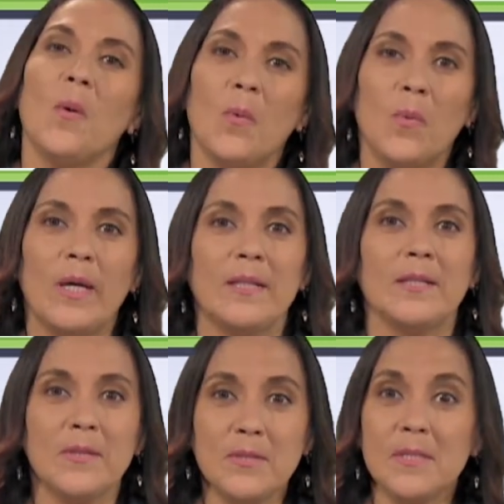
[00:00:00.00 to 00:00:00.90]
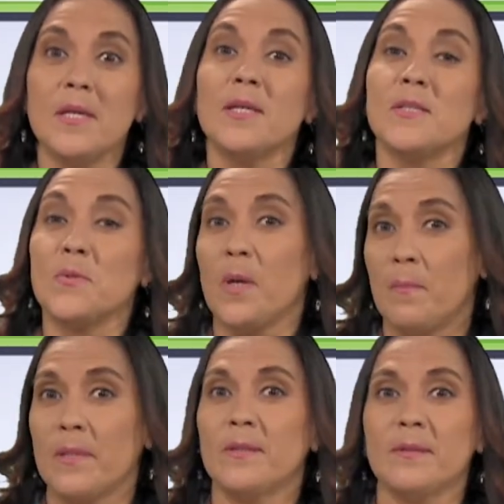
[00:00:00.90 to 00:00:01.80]
Welcome to
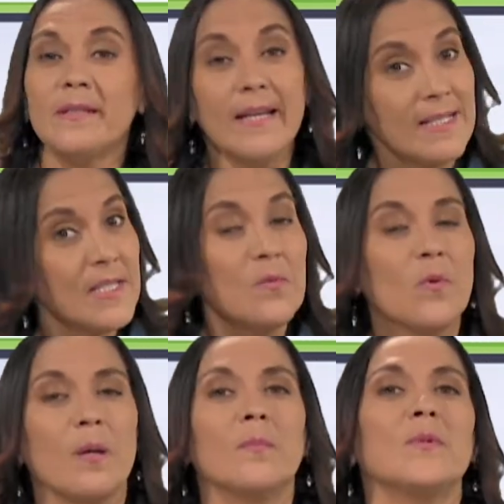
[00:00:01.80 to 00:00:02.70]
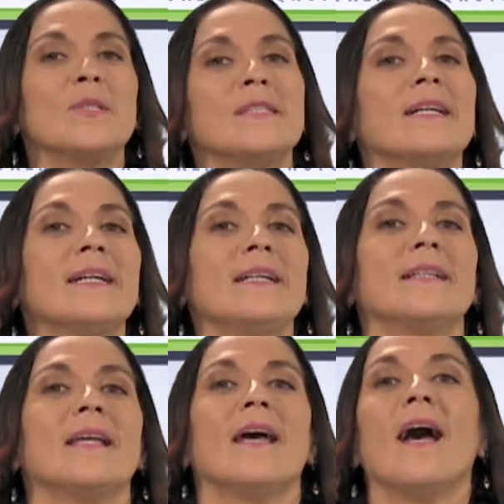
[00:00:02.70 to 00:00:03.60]
Aprendo en Casa one more
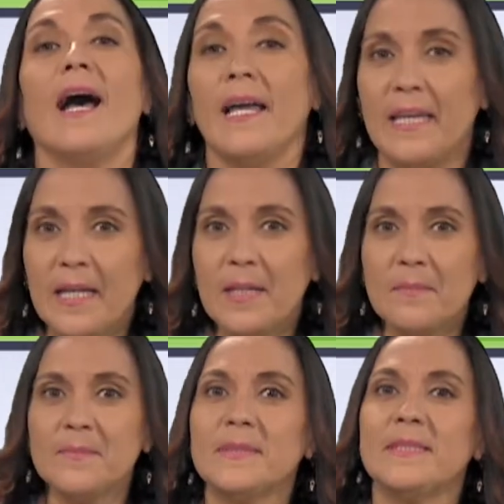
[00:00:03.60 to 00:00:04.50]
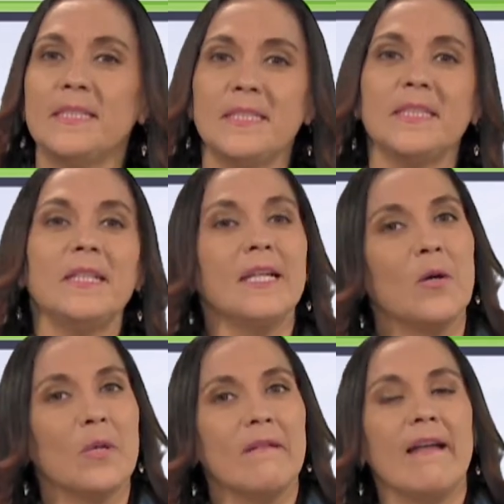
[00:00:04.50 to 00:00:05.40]
time. I am teacher
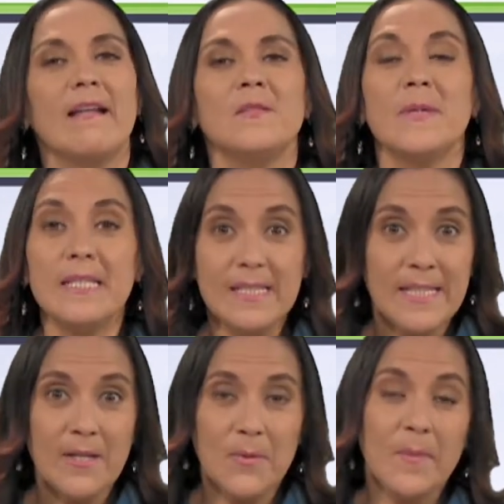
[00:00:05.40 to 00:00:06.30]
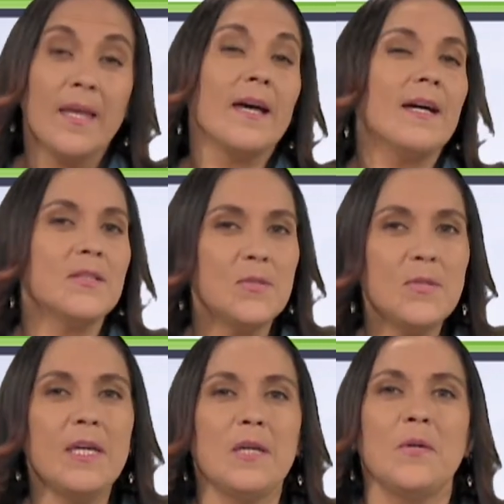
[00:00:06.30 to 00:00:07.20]
Laura Reales Ballestero, and
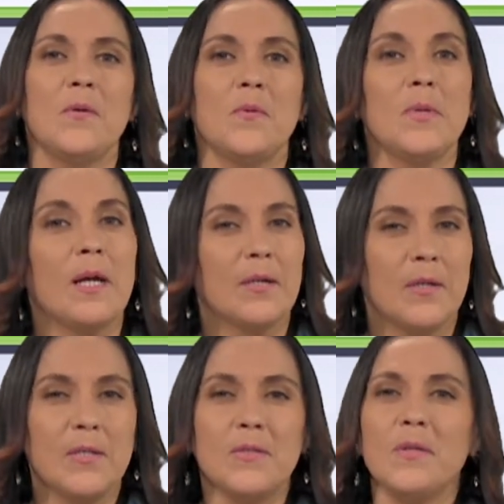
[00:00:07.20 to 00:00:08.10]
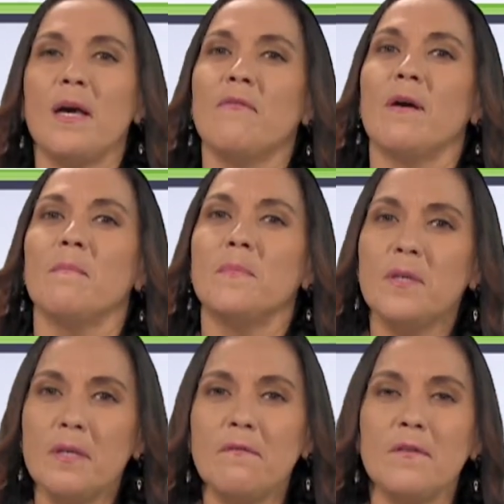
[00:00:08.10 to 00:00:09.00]
today we are going to have a
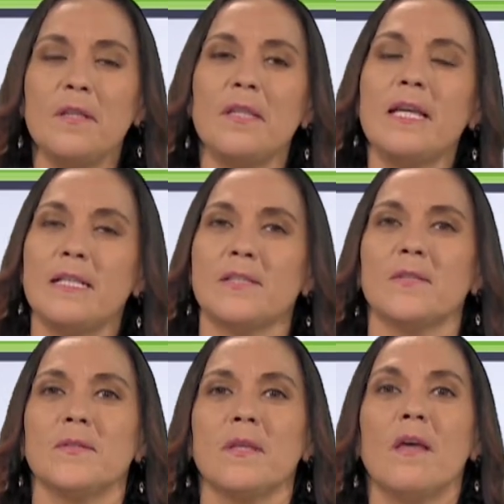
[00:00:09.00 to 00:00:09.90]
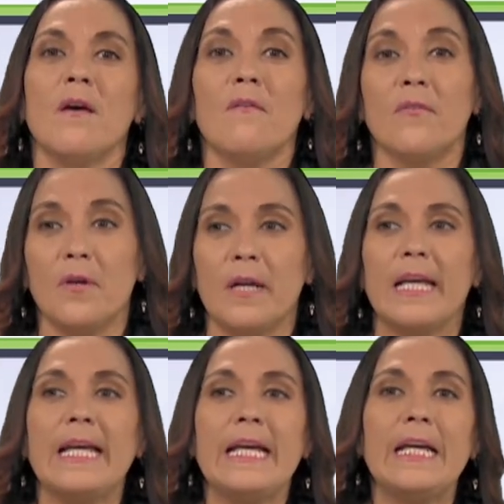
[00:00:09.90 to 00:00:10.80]
beautiful lesson for
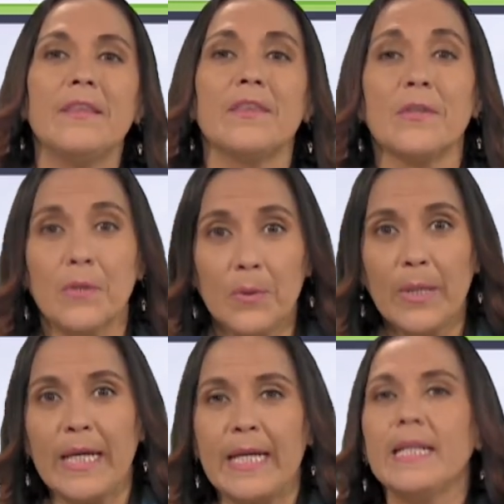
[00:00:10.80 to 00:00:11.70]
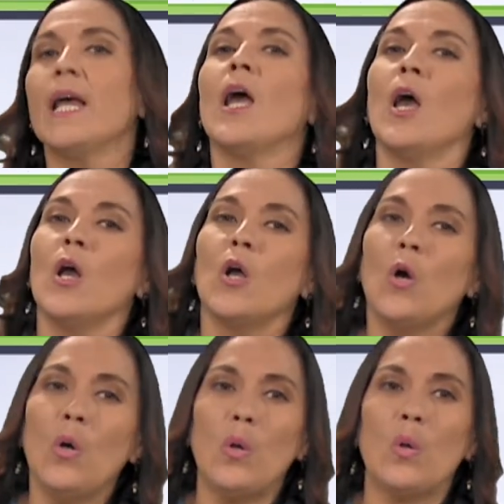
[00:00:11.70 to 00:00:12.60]
8th grade
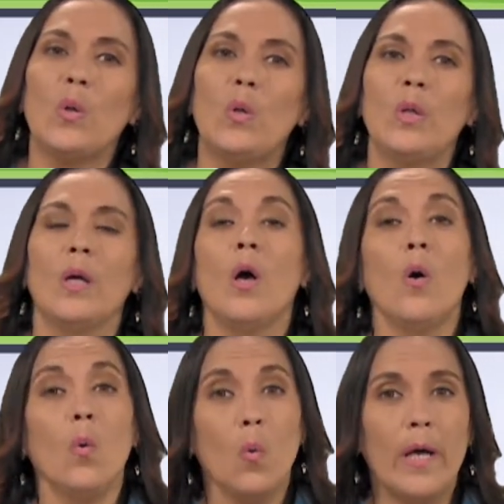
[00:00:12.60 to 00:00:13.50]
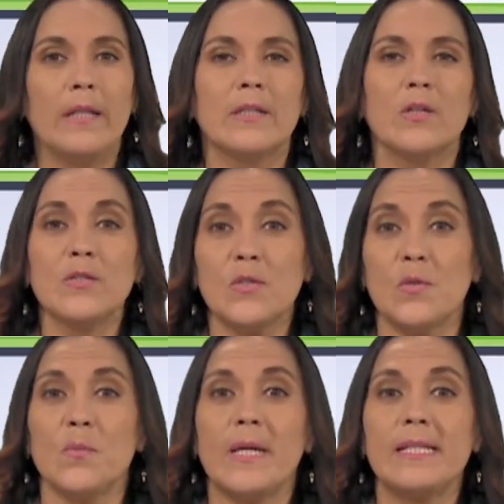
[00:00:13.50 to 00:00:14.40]
called Welcome
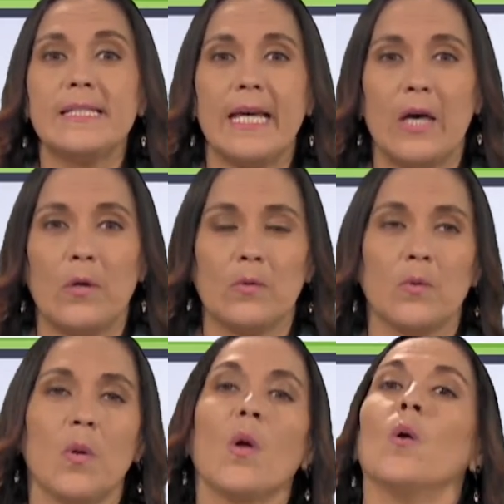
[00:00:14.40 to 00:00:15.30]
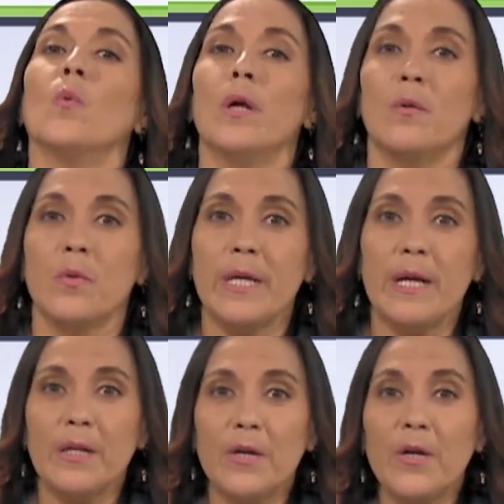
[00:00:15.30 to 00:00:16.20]
to My Town, where we
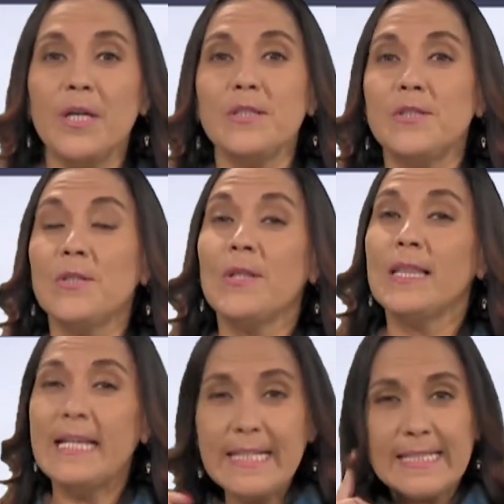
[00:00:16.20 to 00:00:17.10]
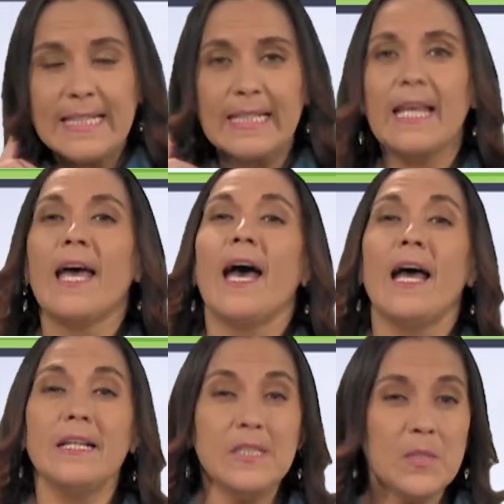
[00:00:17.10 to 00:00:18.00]
are going to listen
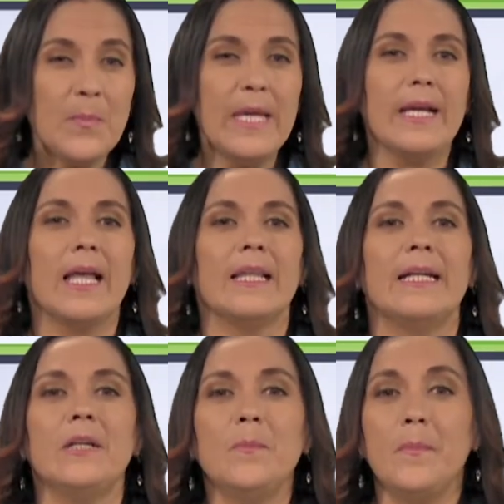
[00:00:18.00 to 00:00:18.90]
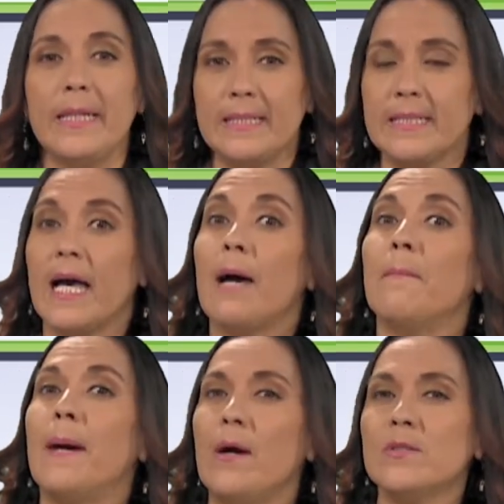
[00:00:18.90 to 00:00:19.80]
and speak a little bit
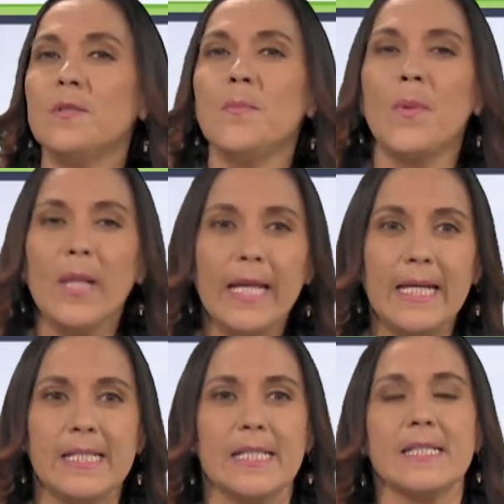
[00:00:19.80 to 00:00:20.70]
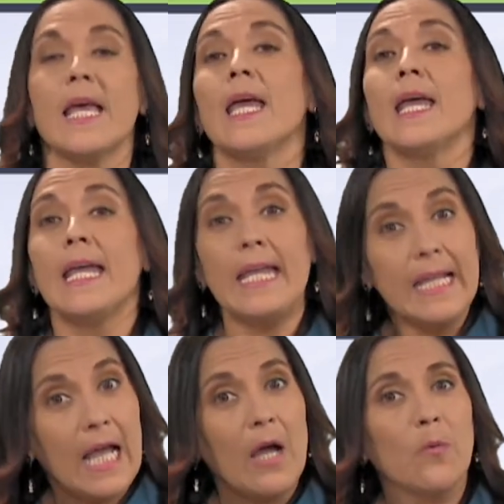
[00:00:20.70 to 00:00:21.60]
about the places
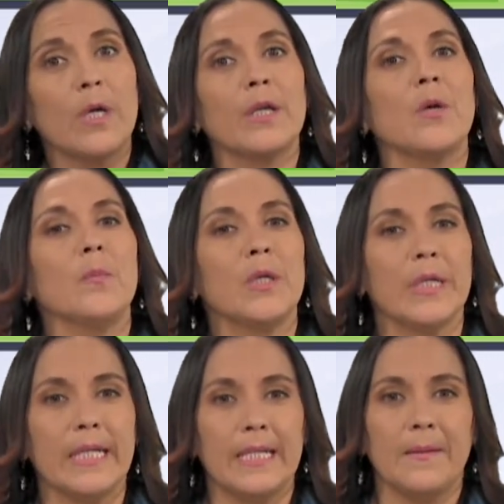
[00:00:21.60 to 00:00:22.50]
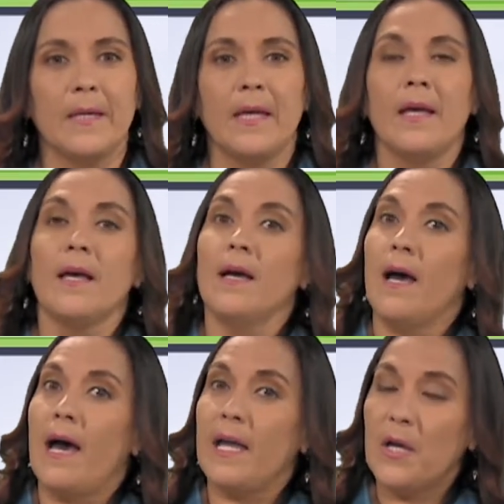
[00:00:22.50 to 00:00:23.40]
in our community.
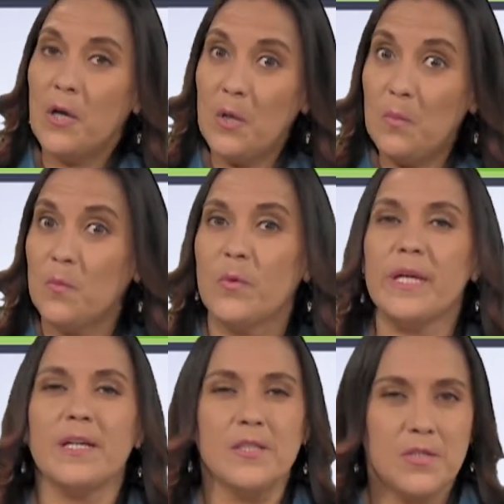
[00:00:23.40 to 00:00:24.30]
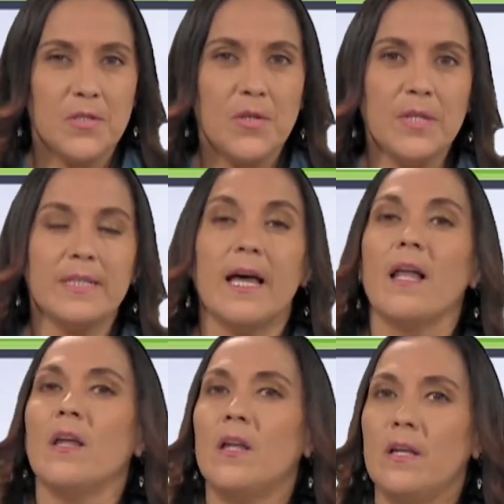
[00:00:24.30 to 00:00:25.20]
I hope we enjoyed
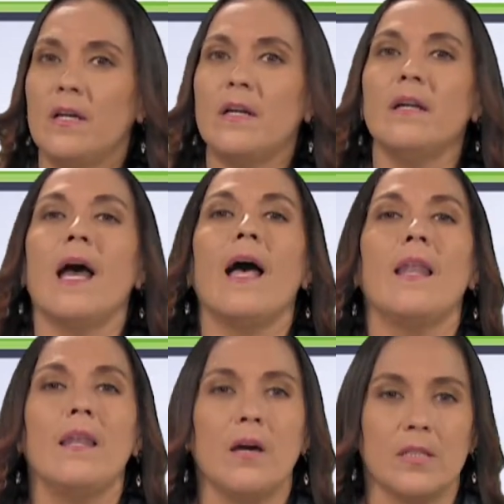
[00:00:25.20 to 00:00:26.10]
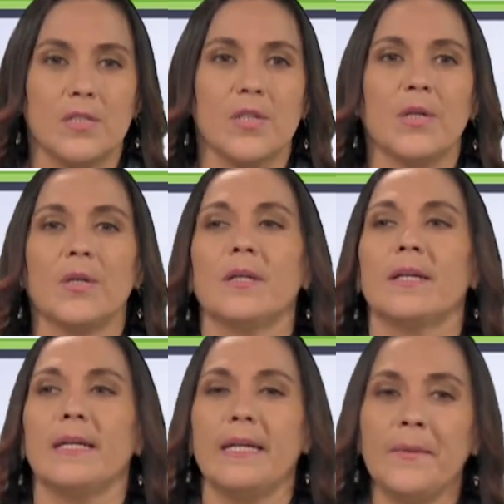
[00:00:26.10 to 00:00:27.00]
and learned a lot,
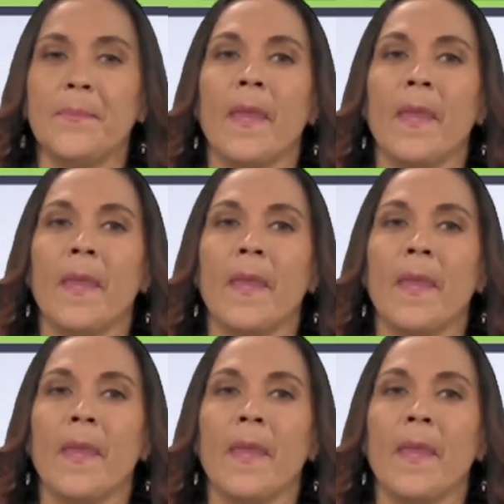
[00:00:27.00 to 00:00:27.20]
okay?